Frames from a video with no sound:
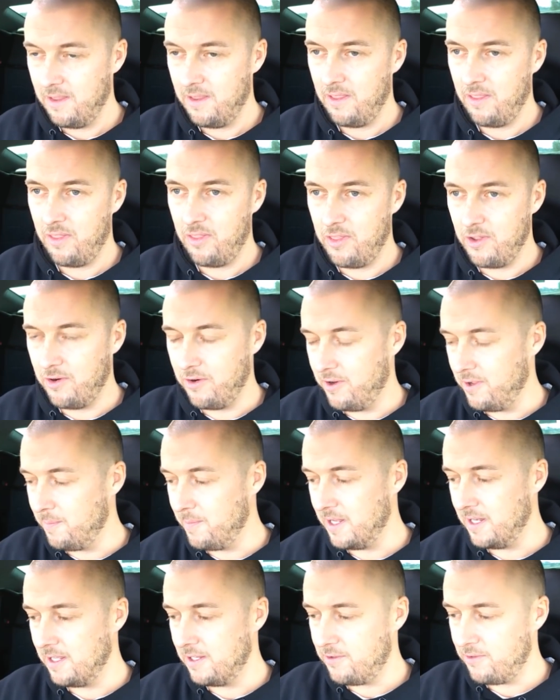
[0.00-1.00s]

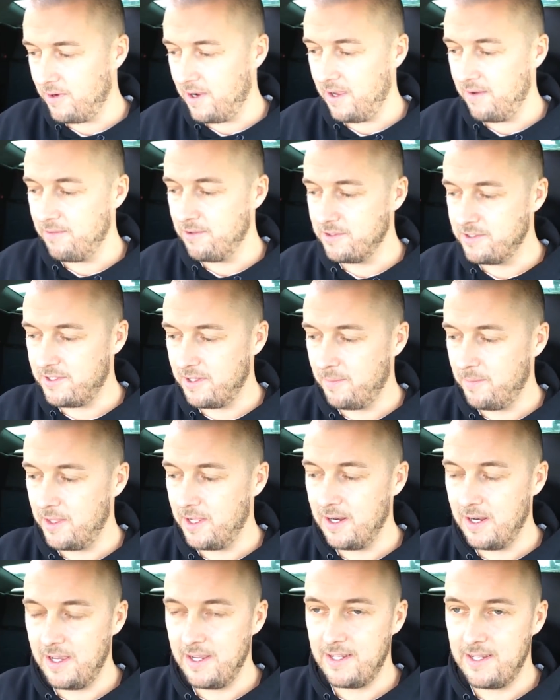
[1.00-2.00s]
30-minute drive or something
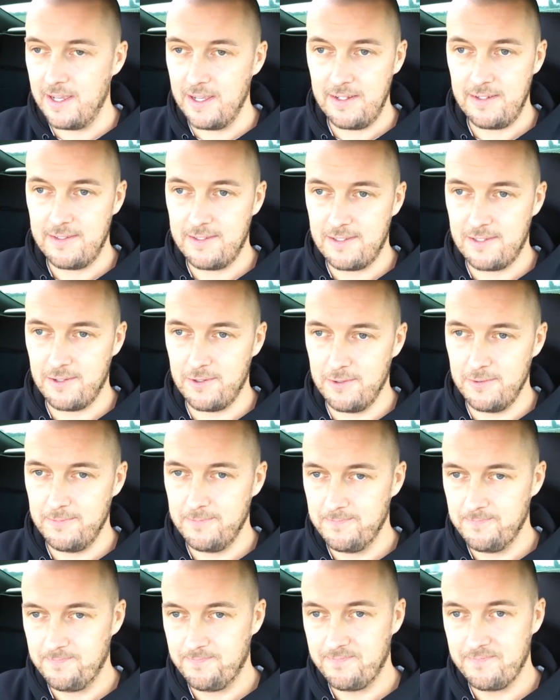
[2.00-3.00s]
like that, so
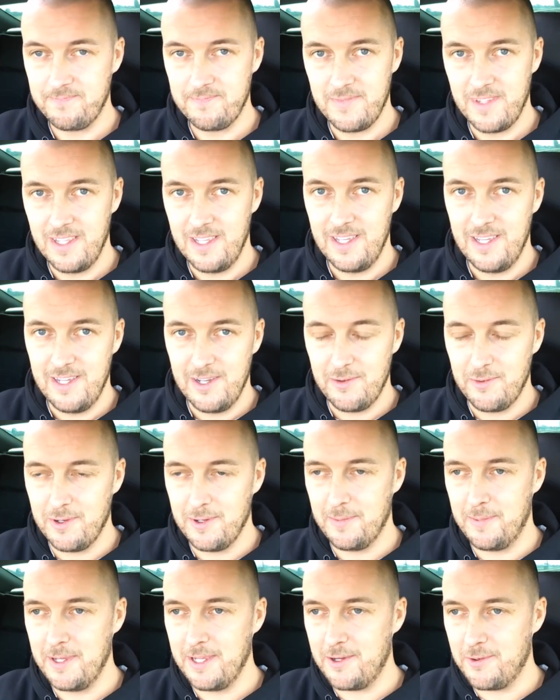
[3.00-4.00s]
it will be
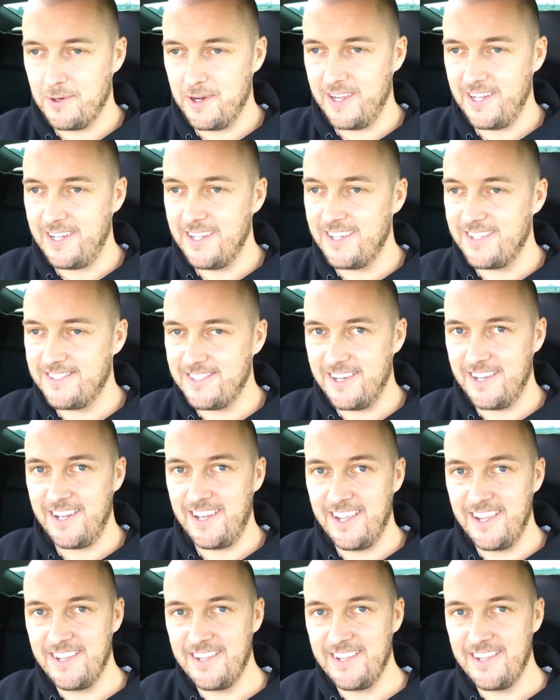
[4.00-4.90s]
quite exciting.